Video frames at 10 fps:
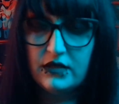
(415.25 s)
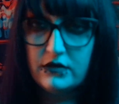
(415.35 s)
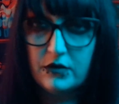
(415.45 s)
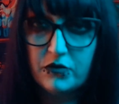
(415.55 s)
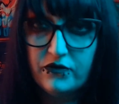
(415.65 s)

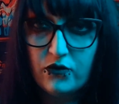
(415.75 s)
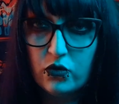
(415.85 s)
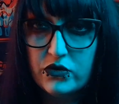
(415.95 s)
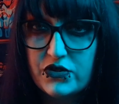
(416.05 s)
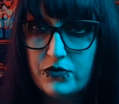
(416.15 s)
Number
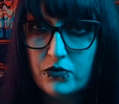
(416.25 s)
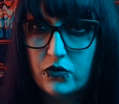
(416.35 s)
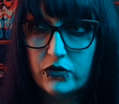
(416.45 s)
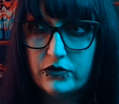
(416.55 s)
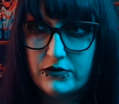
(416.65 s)
4 is a
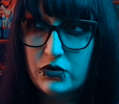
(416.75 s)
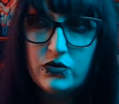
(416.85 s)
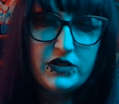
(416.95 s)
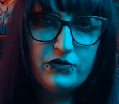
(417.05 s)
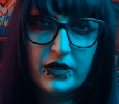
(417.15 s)
more
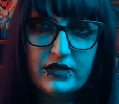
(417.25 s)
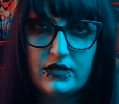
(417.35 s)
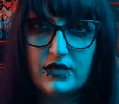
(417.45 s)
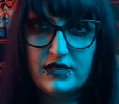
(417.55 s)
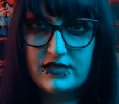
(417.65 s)
newly
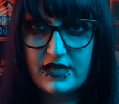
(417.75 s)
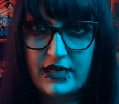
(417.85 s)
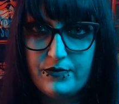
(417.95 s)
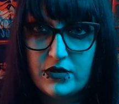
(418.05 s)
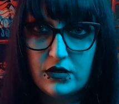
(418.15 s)
recognized
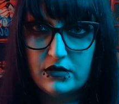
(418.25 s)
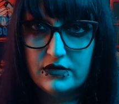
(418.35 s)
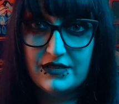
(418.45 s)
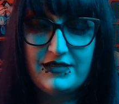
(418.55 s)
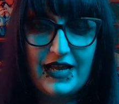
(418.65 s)
type
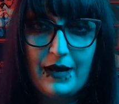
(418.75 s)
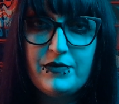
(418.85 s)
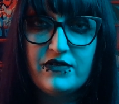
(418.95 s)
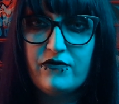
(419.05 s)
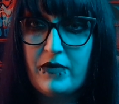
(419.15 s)
called
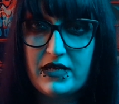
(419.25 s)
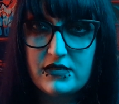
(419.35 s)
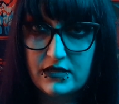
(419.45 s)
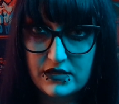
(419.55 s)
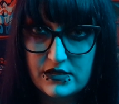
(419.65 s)
adaptive
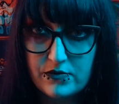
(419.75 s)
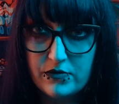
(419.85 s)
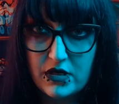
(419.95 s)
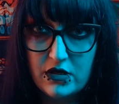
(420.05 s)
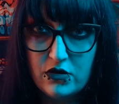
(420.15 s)

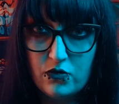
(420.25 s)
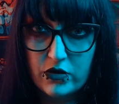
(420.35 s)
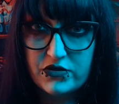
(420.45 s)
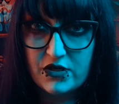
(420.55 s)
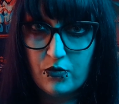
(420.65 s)
masochism,
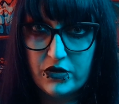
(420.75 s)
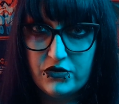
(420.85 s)
where someone